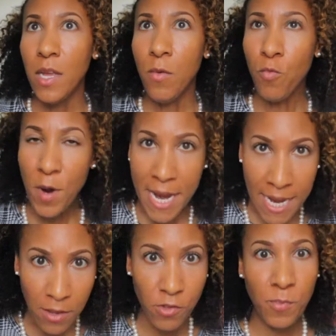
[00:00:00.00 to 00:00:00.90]

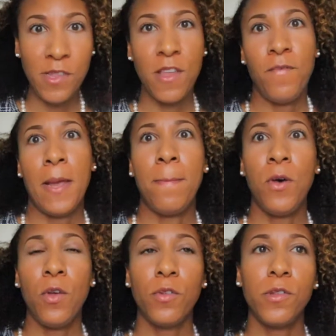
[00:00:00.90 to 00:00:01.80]
Reading specific
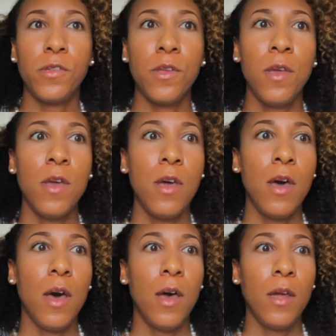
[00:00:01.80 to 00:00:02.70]
books.
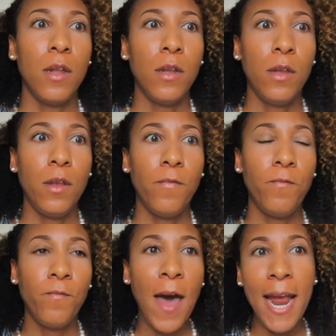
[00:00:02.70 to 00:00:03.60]

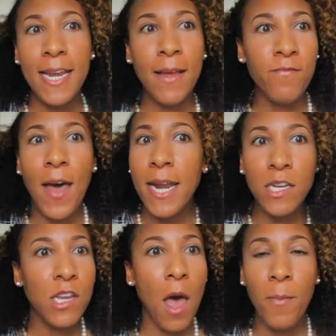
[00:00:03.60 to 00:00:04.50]
Find a
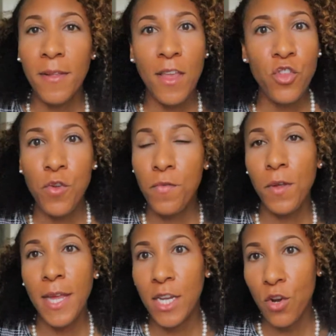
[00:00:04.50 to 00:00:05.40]
topic that you
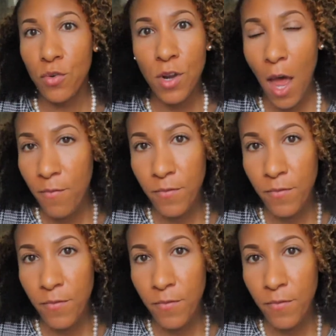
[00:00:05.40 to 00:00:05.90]
feel like you're not